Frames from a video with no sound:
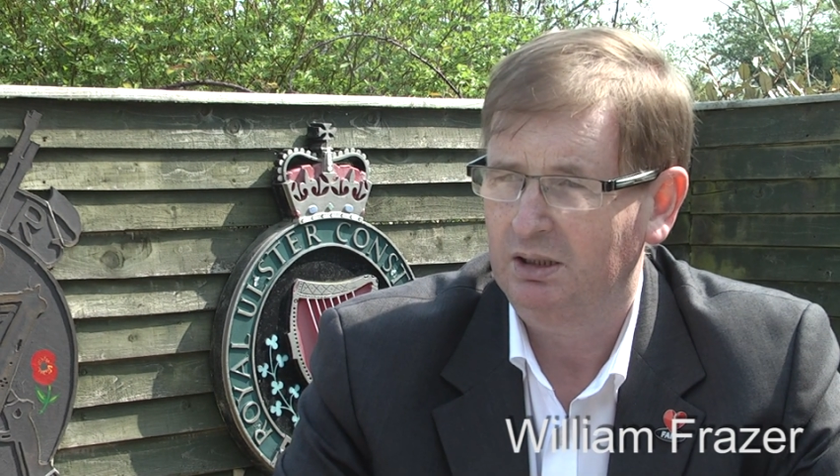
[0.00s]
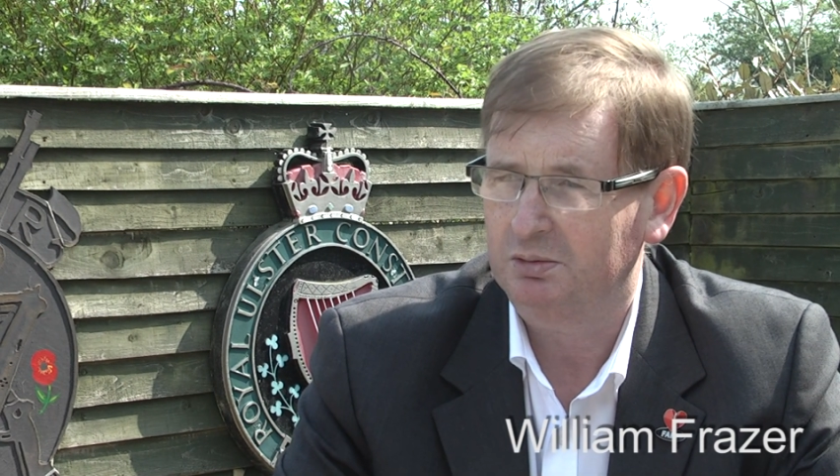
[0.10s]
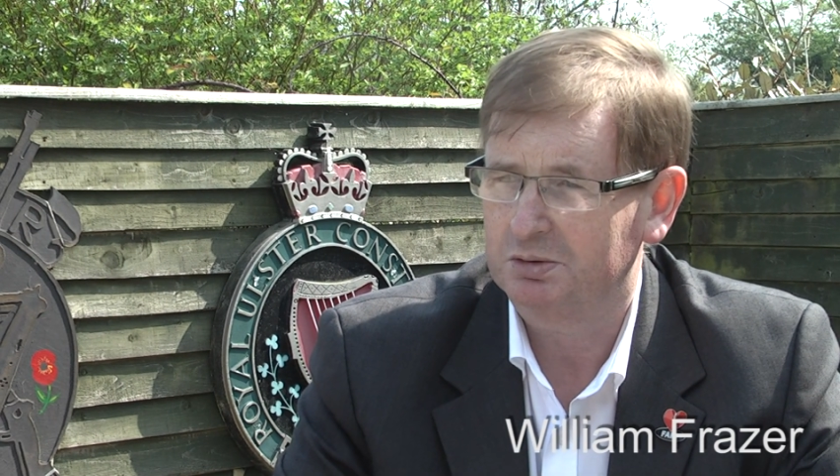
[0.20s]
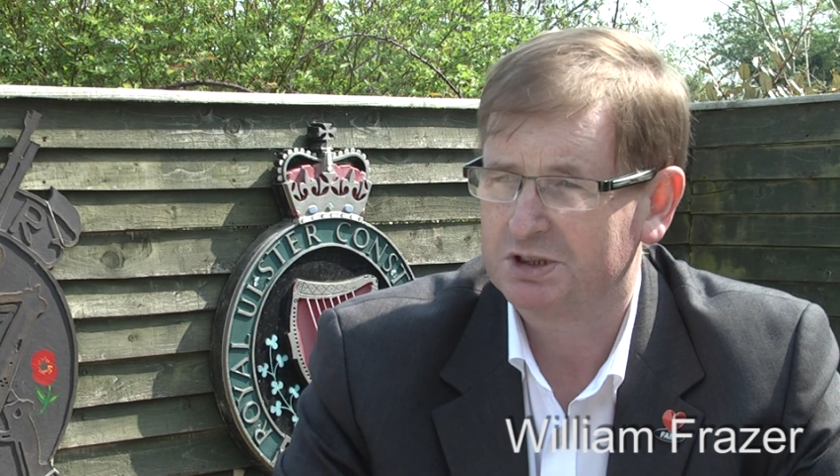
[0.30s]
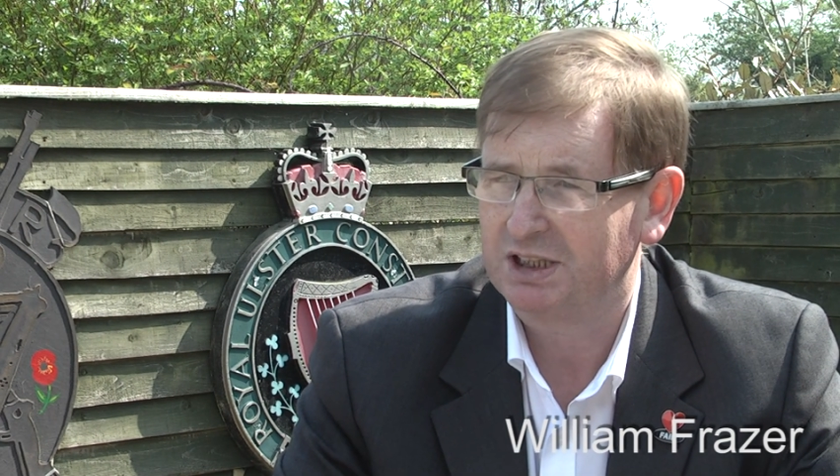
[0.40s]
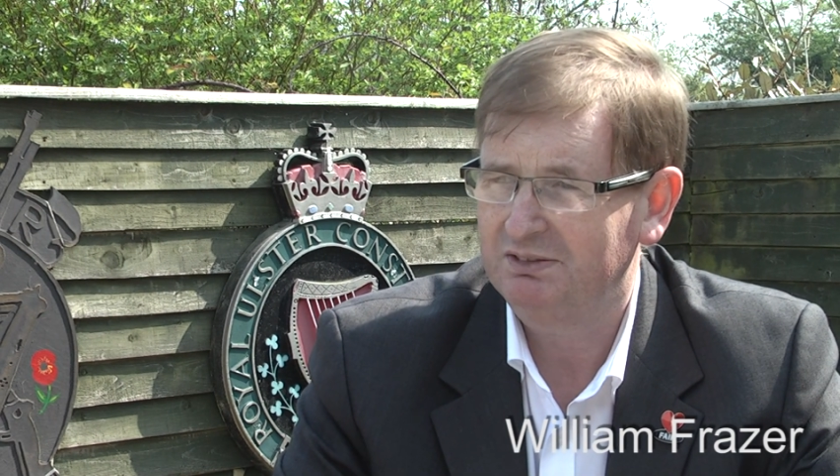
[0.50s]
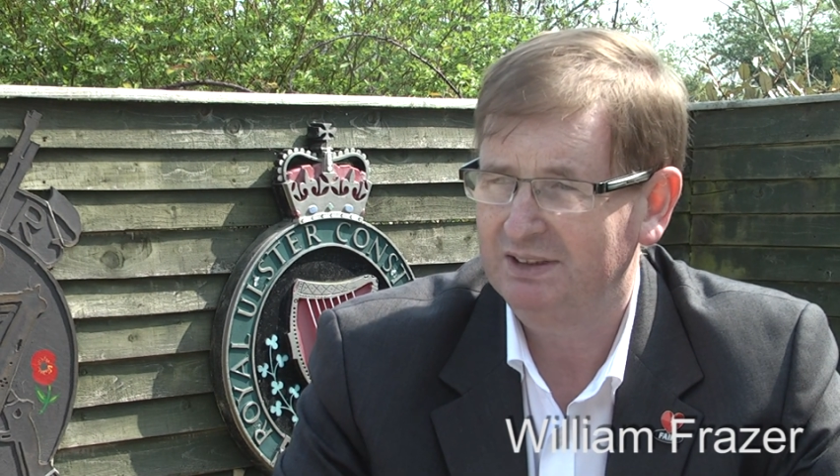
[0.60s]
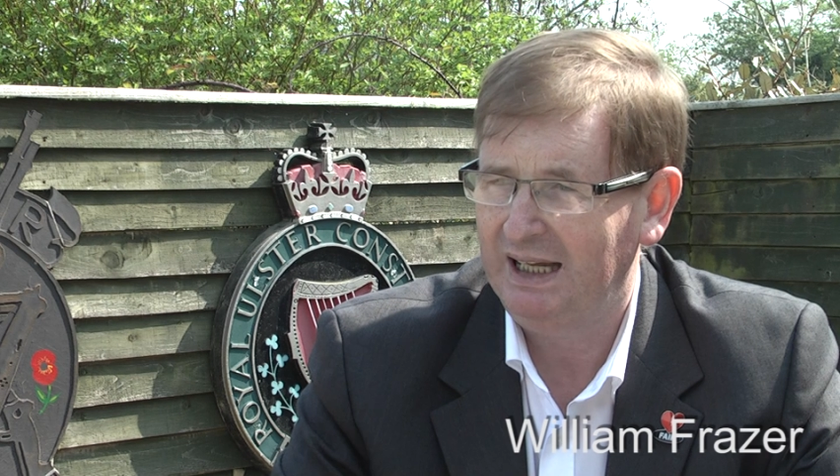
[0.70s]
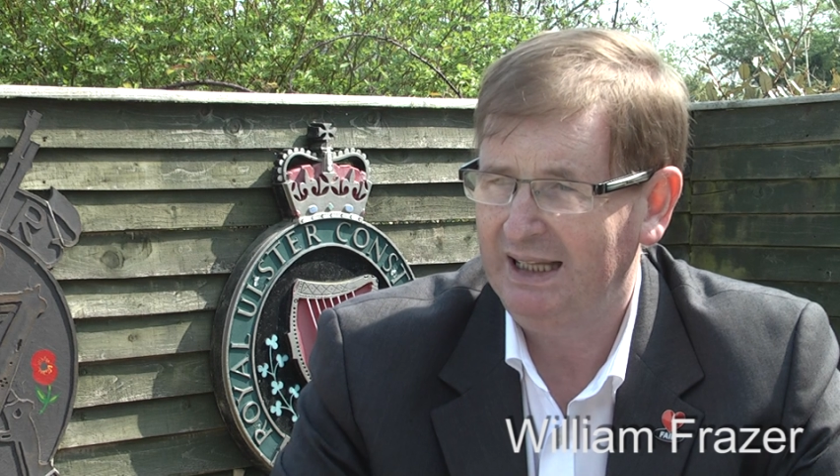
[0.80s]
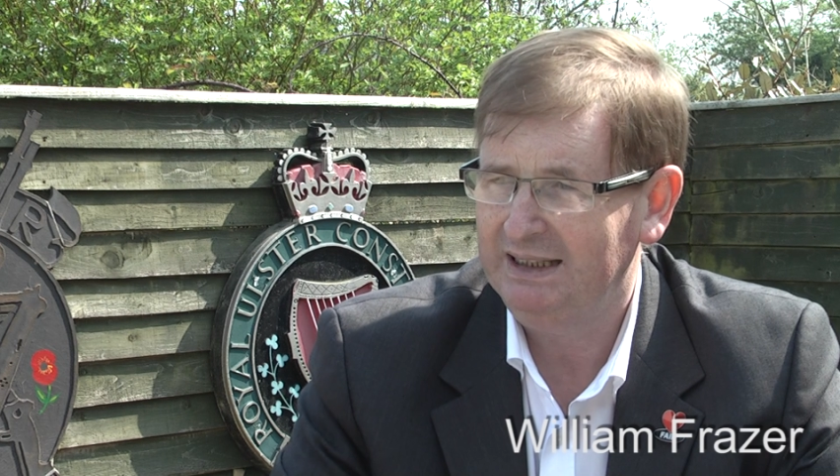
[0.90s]
or
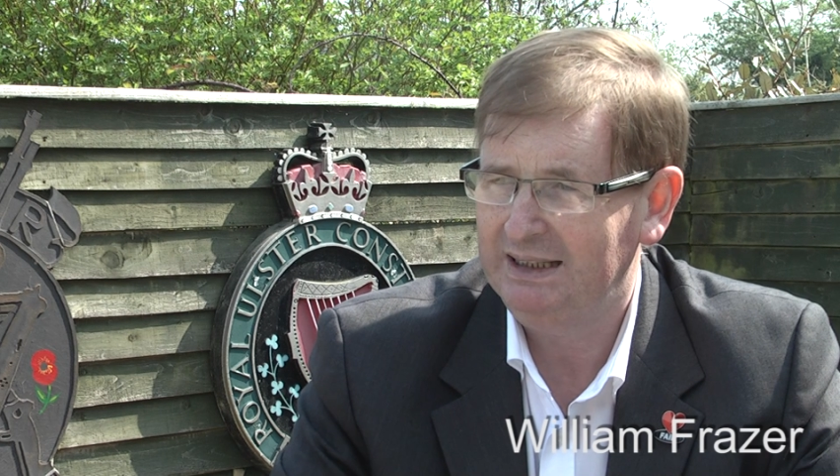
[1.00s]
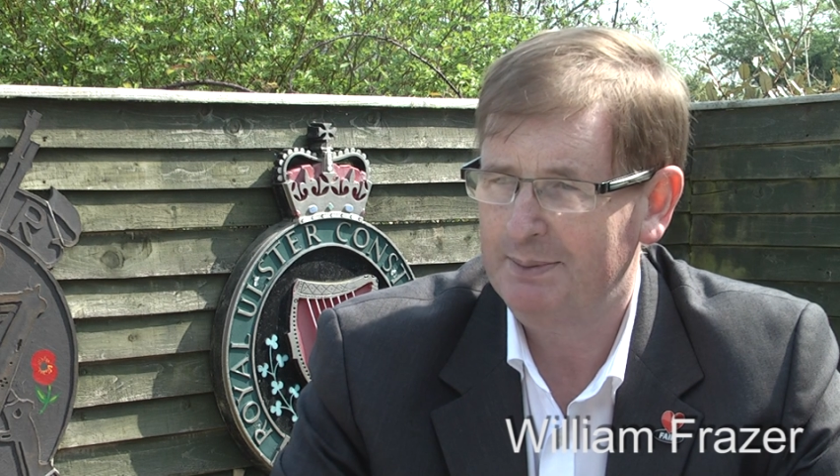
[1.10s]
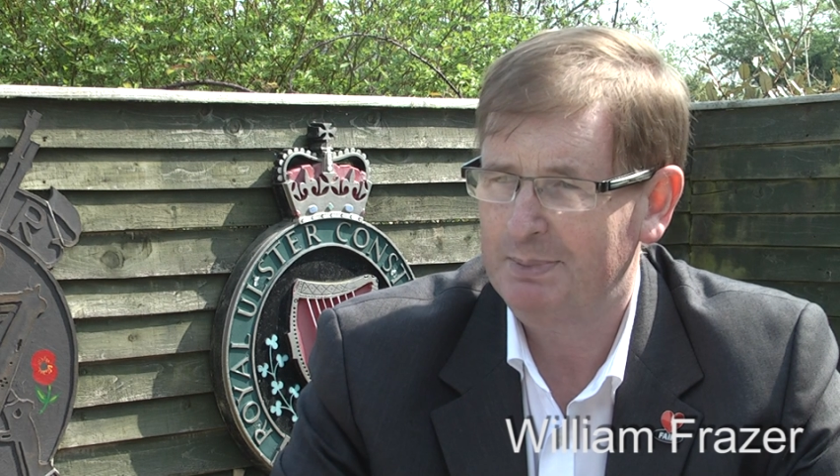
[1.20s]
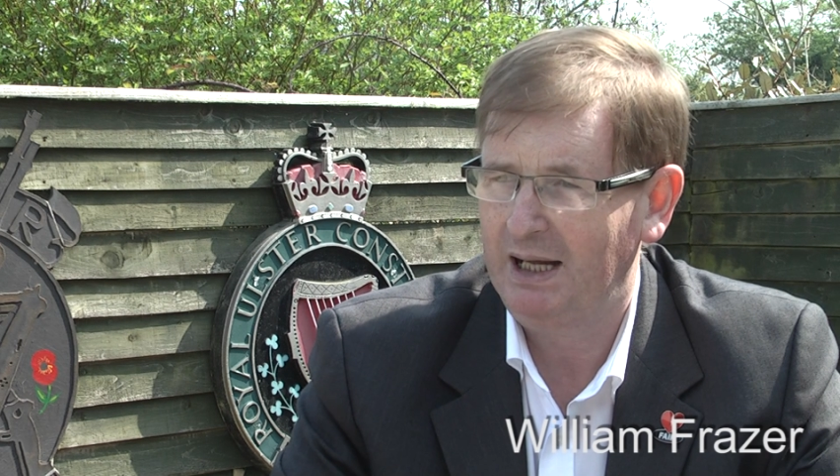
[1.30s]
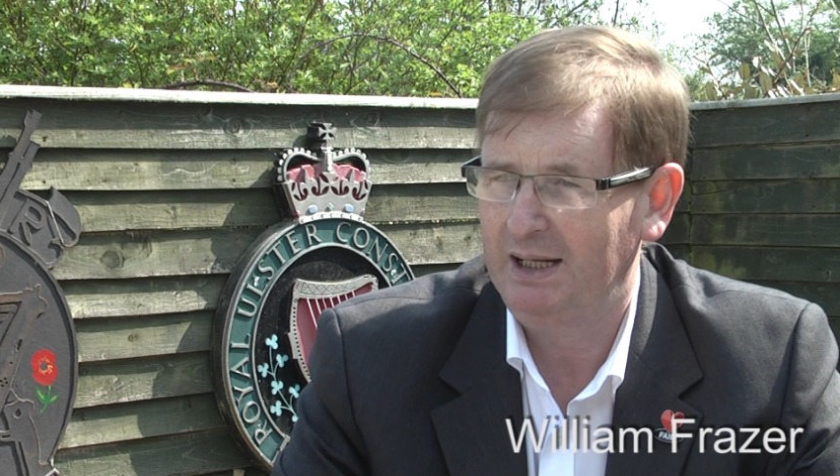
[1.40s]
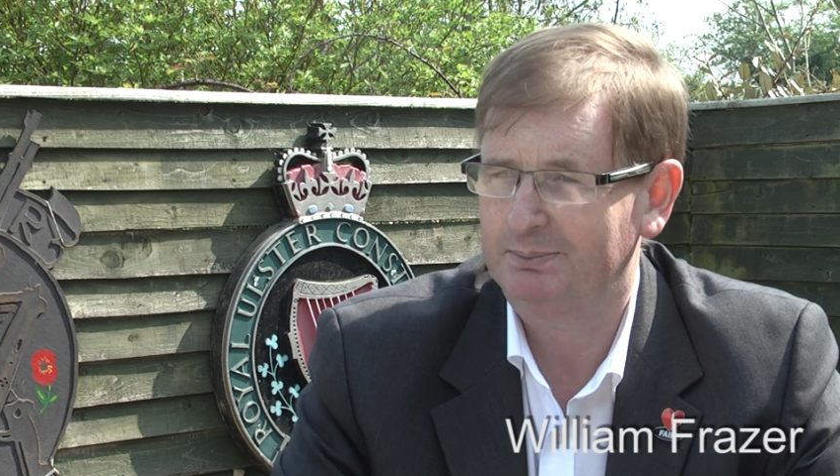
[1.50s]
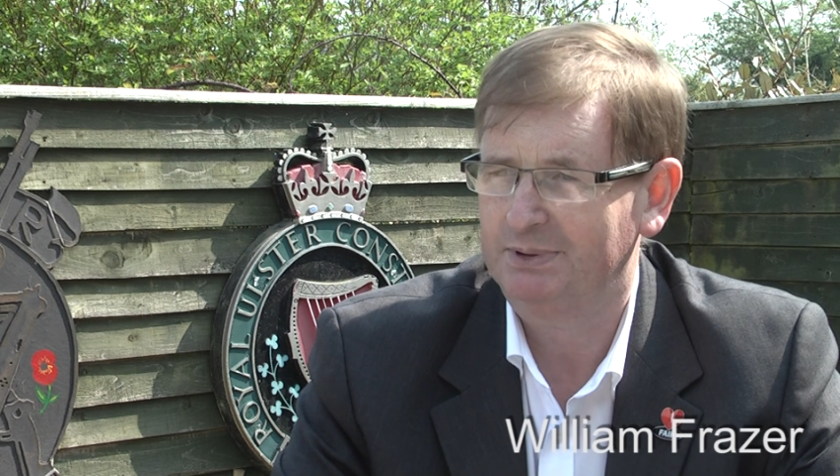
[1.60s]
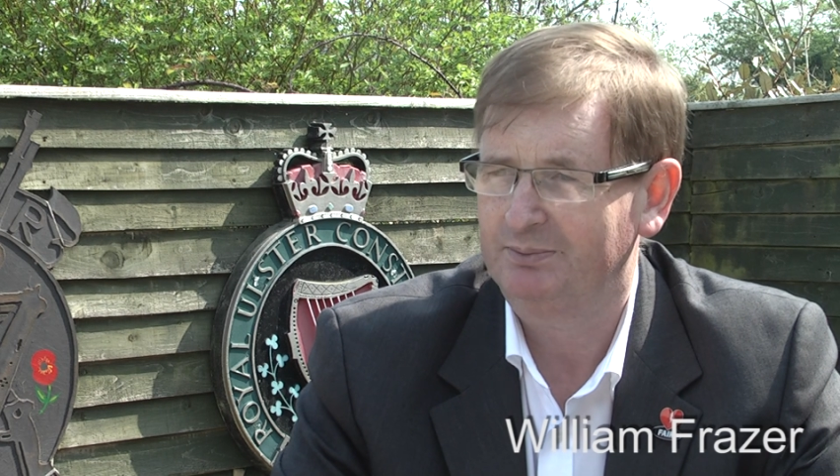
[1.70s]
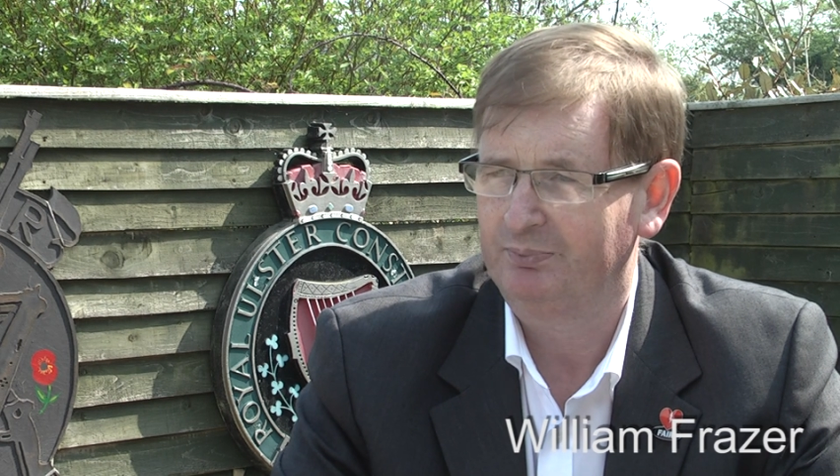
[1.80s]
receiving any type of help